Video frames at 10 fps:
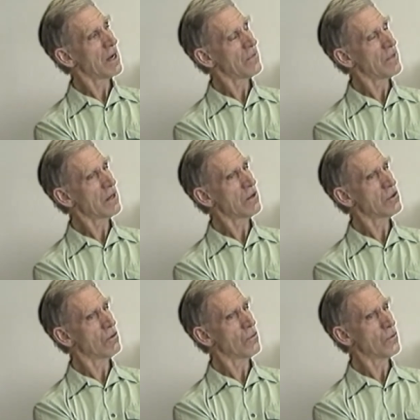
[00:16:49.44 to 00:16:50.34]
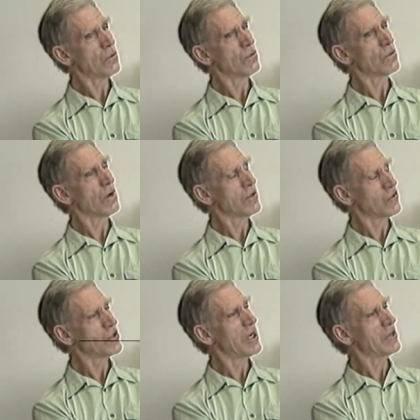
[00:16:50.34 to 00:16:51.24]
that. I think Jones Hughes got his
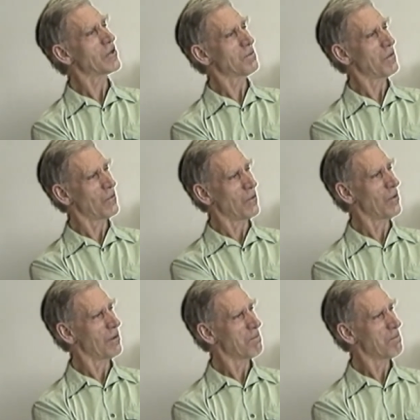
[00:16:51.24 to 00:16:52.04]
chair just before.